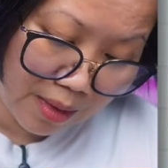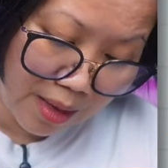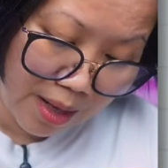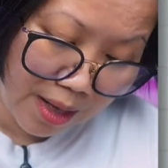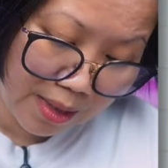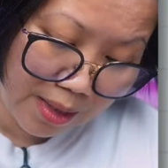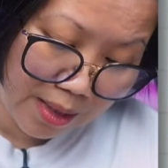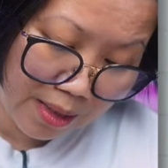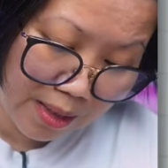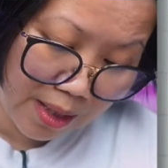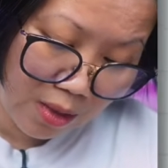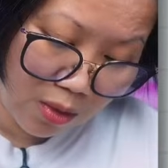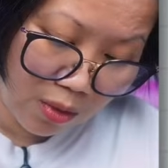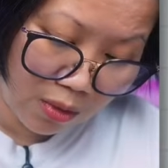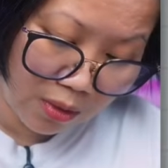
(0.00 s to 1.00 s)
I think they
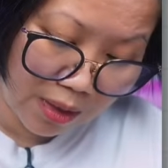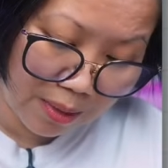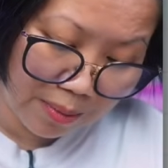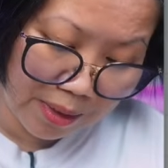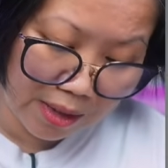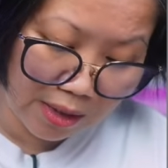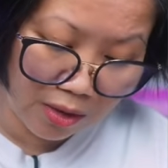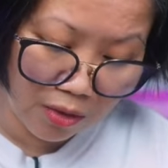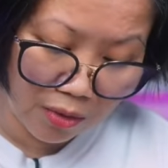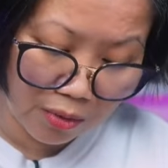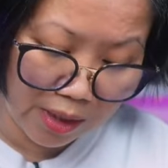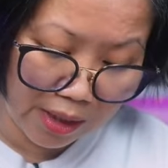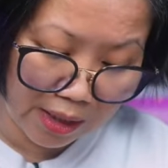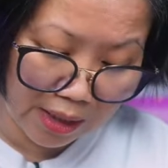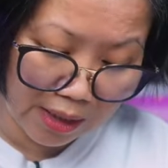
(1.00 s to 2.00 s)
call it's not
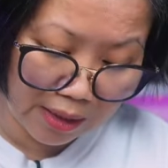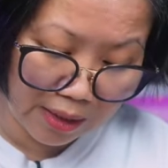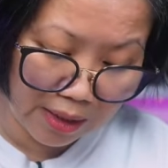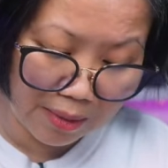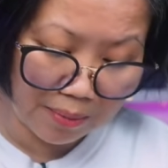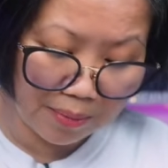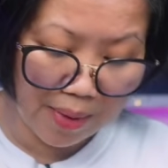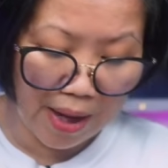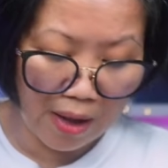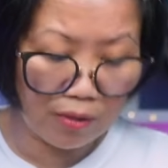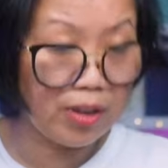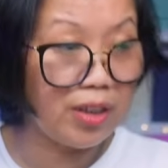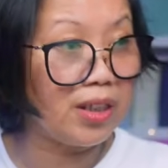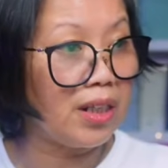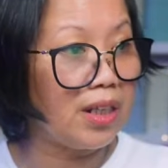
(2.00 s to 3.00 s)
really
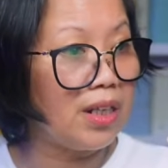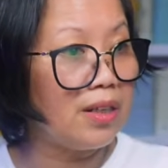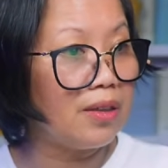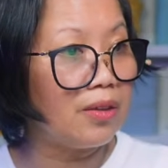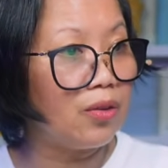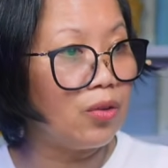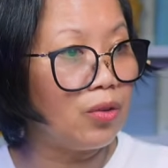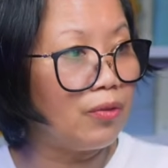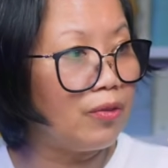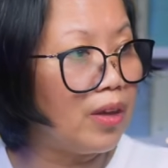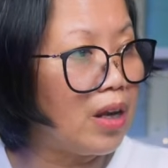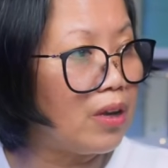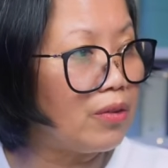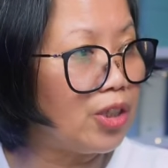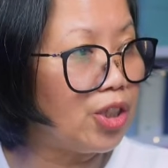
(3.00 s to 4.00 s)
bouncy or
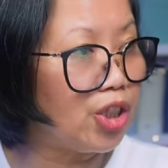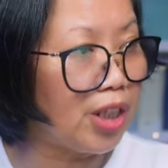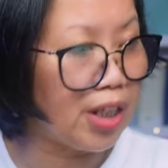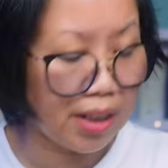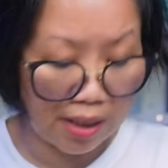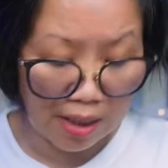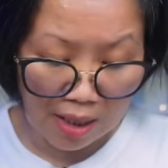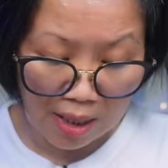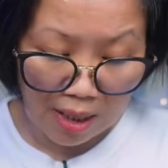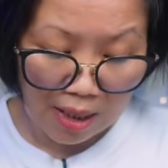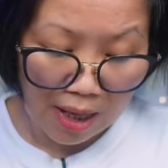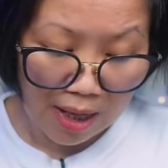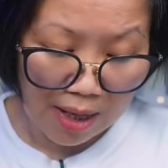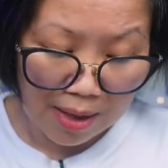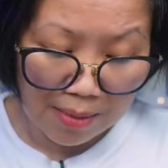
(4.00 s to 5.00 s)
flourishing,
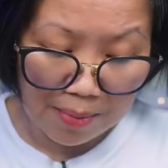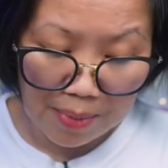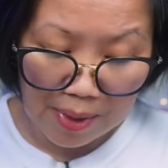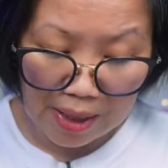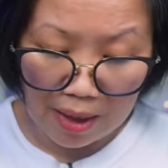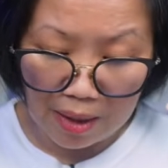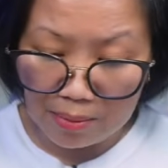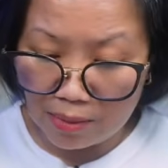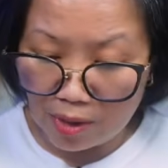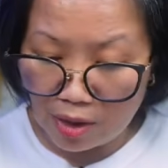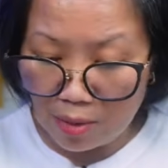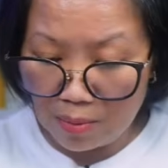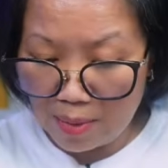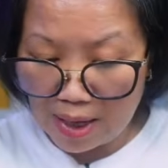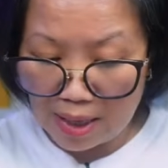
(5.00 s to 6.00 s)
but I'm
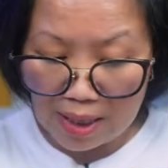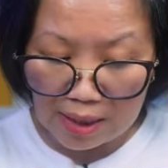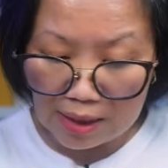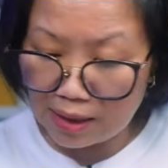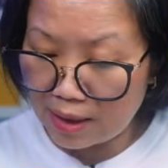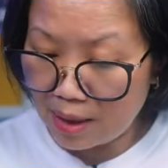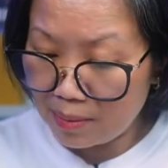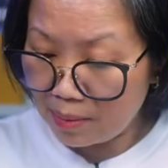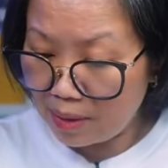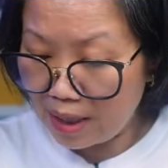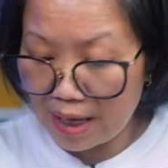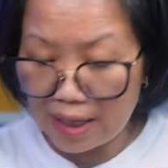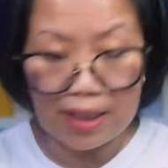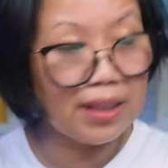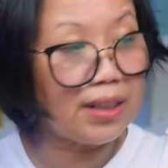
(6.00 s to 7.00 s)
making some
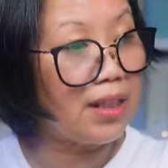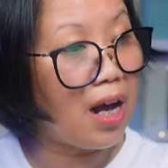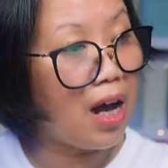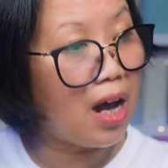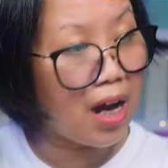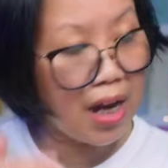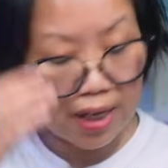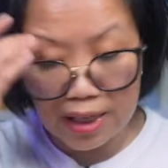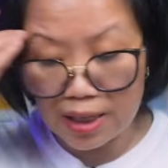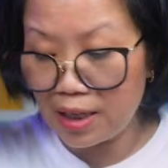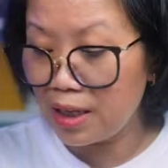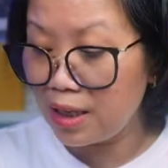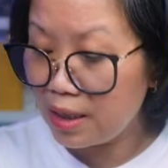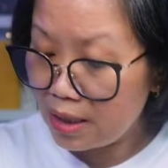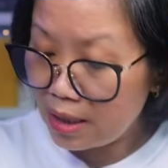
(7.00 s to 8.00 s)
letters
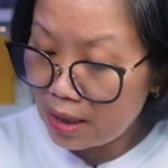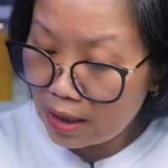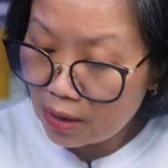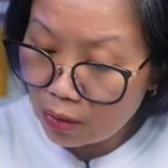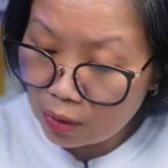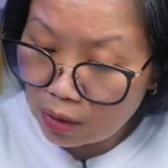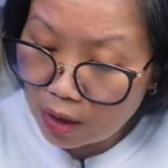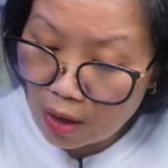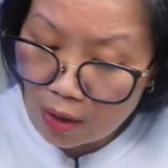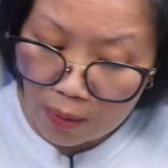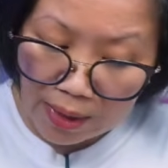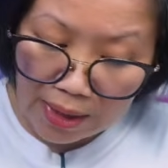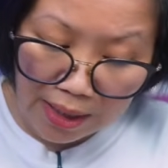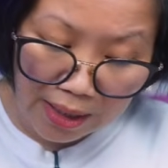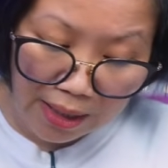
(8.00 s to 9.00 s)
higher or lower
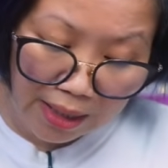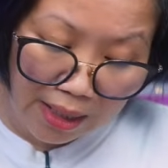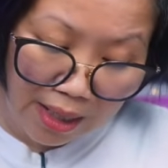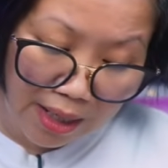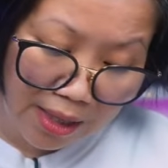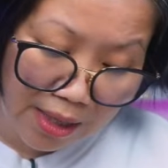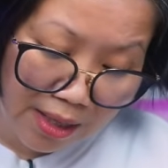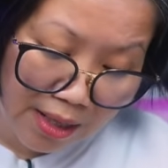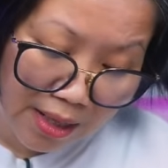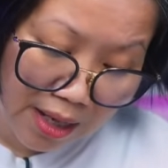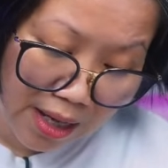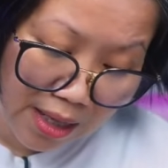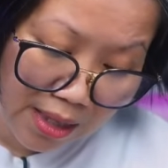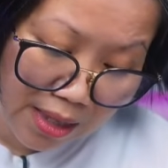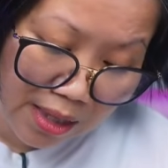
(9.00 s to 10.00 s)
than the other,
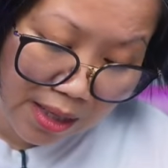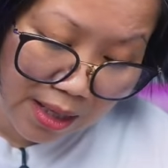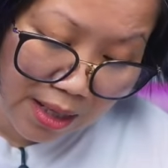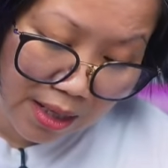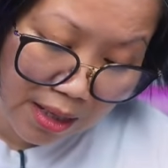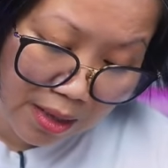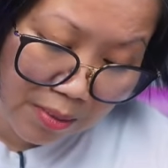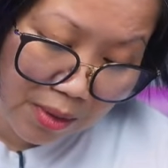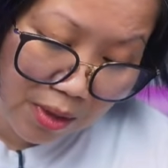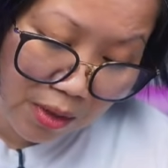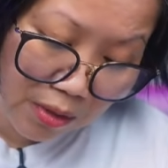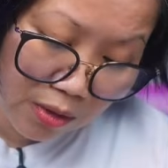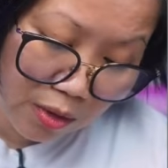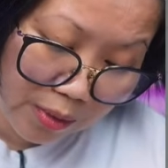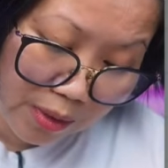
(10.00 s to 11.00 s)
and then I'm going
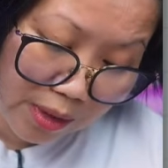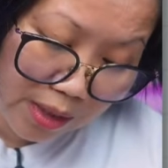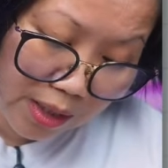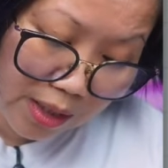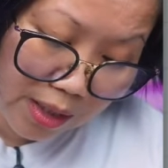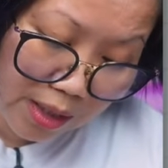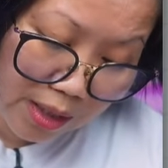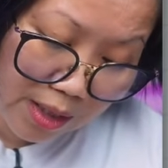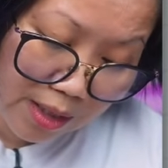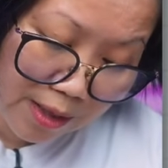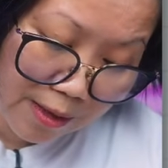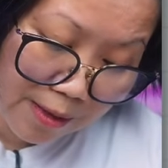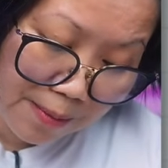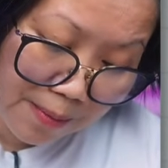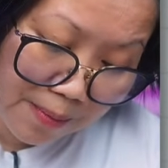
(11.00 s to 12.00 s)
to put
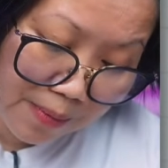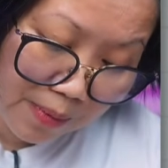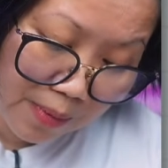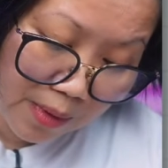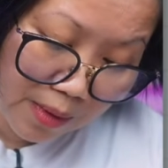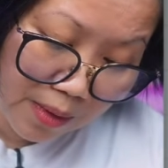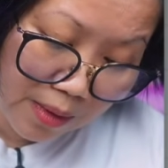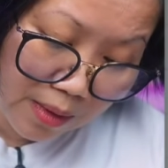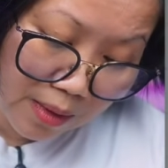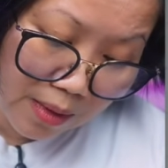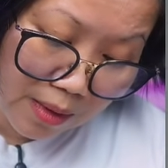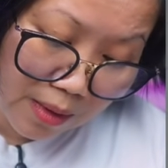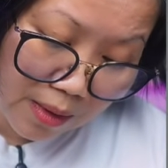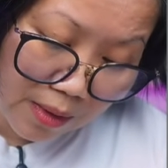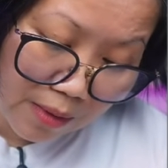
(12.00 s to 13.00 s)
here
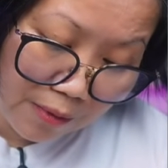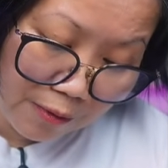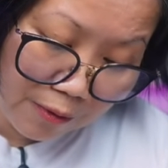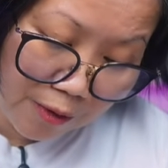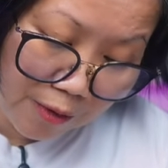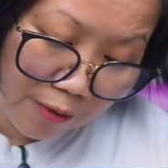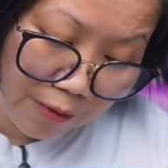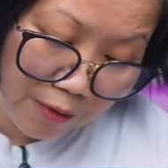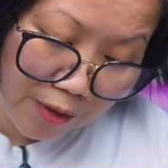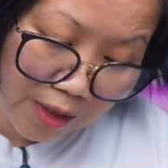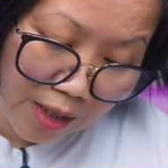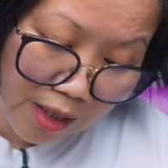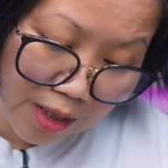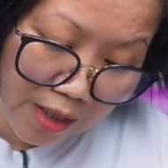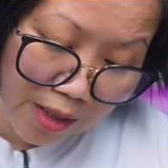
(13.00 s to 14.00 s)

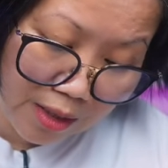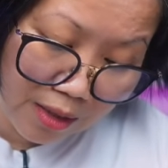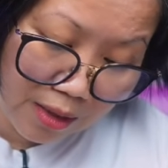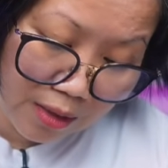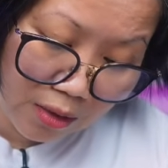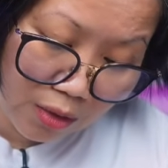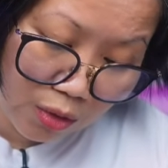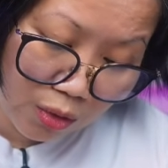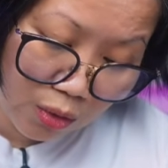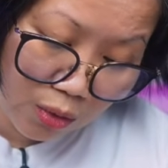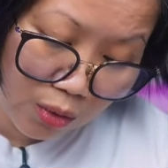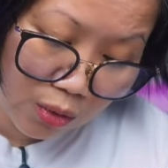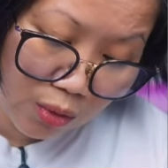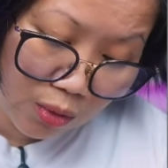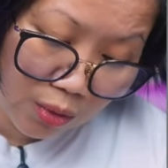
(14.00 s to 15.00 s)
15
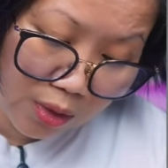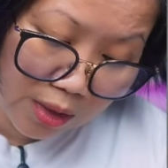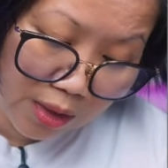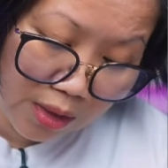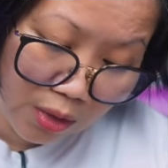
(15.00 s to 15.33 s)
to the